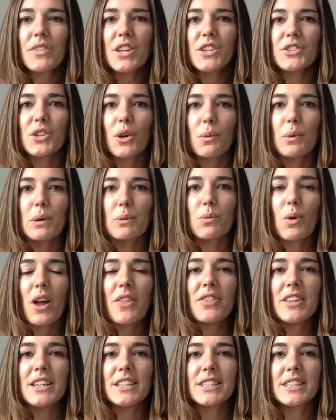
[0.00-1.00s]
So we
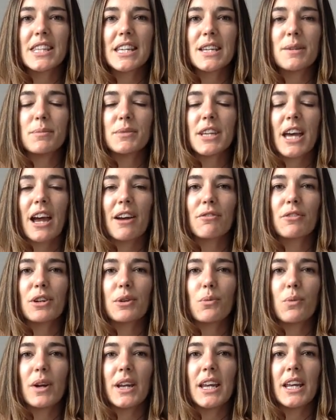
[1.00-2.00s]
run these themes
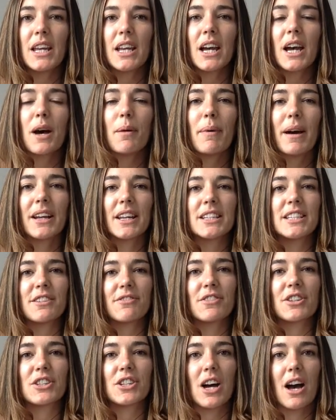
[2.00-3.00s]
every week about a
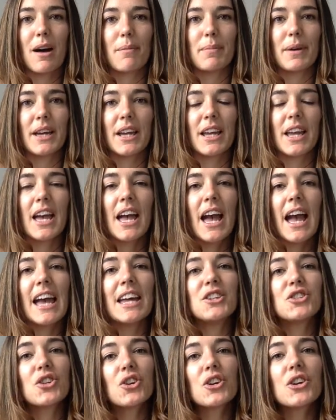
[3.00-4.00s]
different topic.
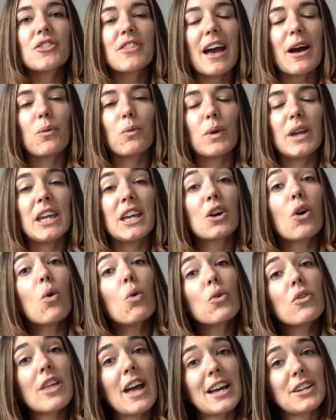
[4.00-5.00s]
And during that week,
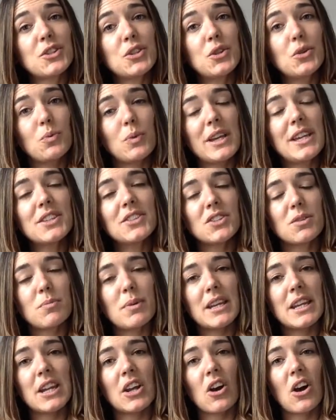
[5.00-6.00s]
or that two weeks,
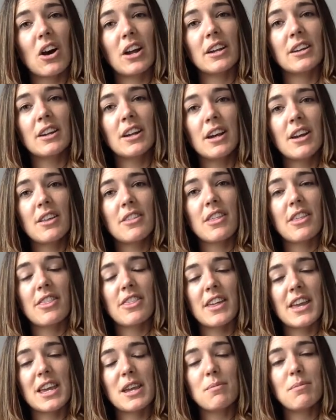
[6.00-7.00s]
depending on the
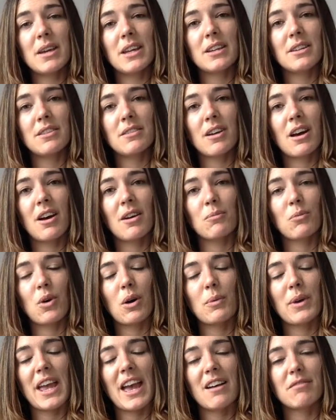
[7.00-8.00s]
theme and um,
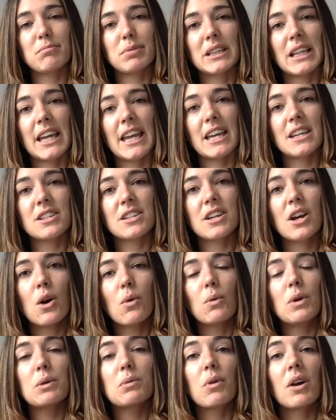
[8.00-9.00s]
what we have planned,
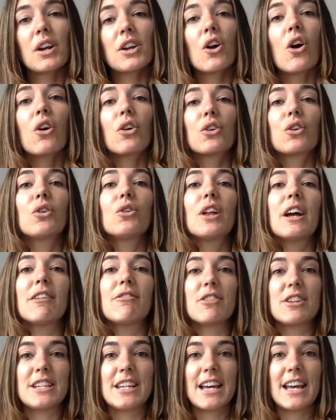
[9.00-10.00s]
we run an article
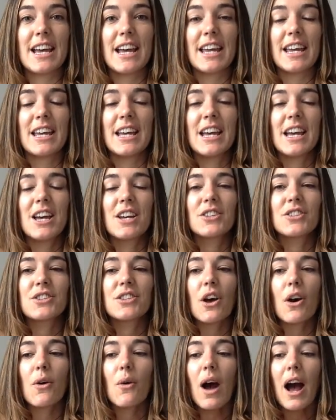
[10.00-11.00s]
every day.
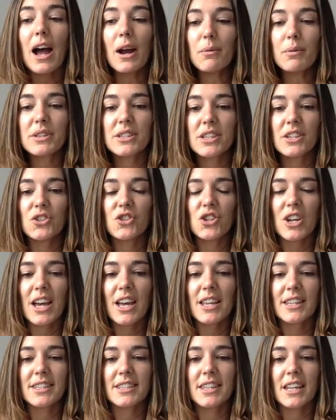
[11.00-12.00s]
So I would
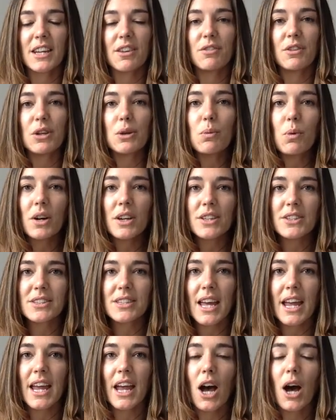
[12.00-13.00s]
suggest that if you want to
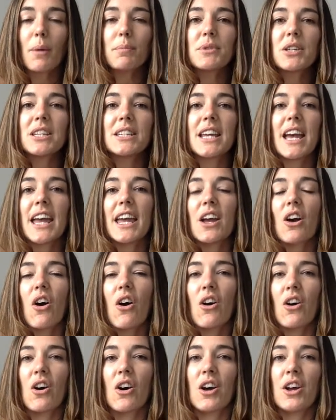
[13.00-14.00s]
stay up to date
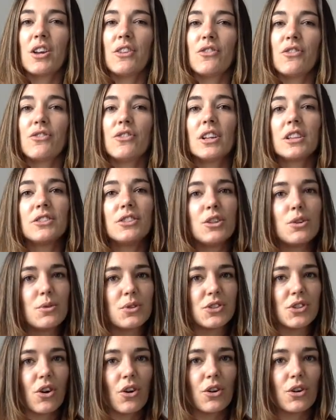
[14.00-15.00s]
on the
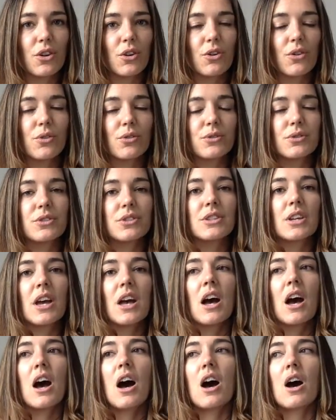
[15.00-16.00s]
newest articles,
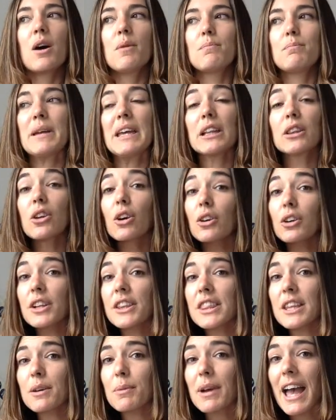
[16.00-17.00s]
um, be
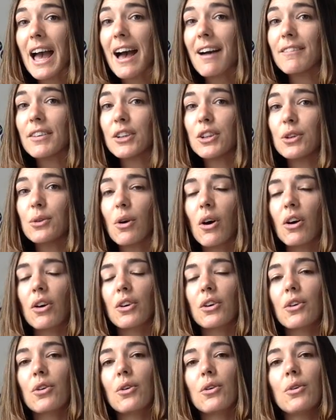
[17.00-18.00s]
alerted that we have a new
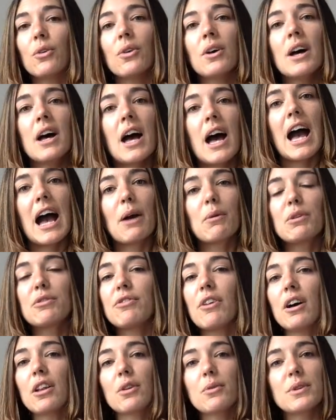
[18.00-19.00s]
article. I would
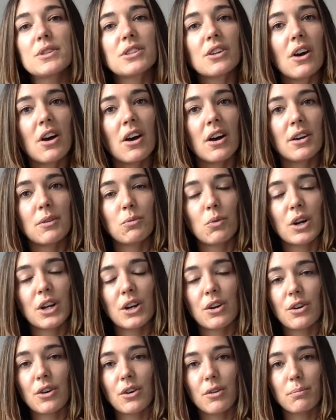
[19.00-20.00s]
follow us on one of
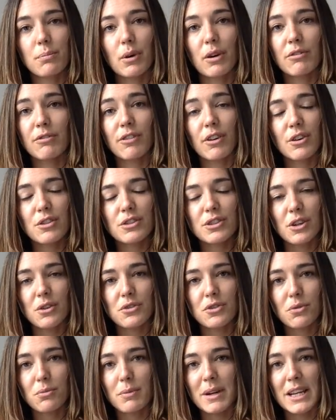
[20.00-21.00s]
your preferred
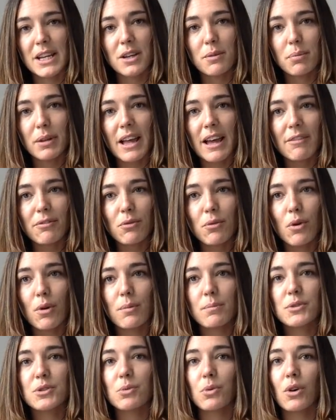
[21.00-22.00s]
social media
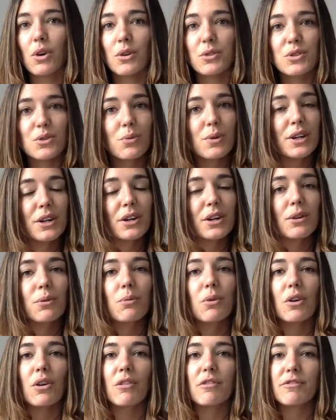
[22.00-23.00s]
platforms. We're on Twitter,
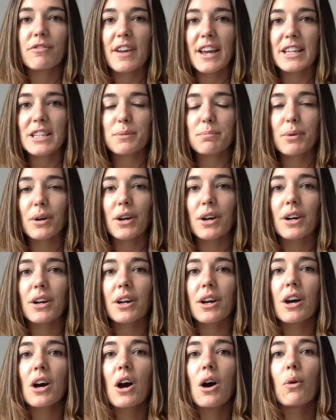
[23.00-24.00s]
we're on
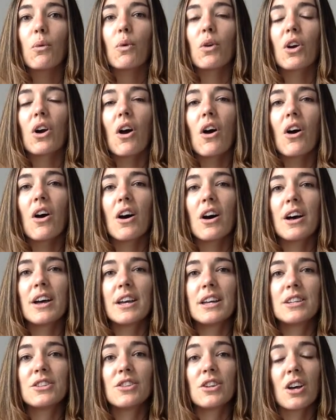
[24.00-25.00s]
Facebook, we're
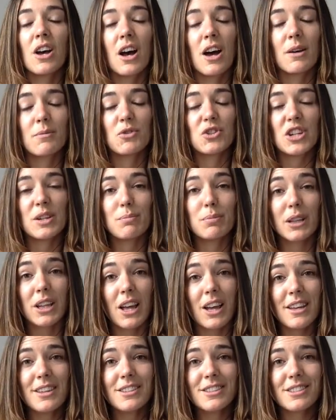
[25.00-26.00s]
on um, G,
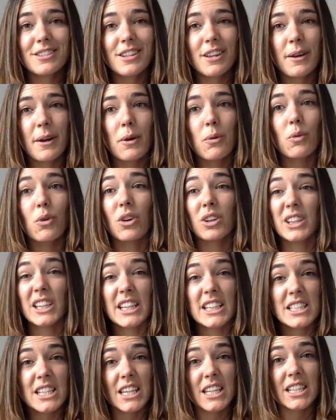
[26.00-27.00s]
we're on
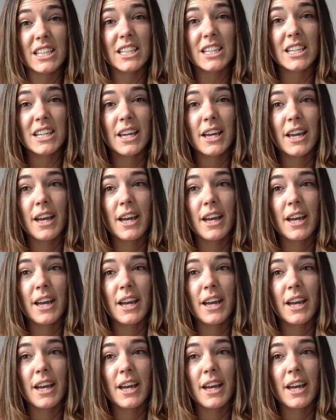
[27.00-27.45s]
LinkedIn.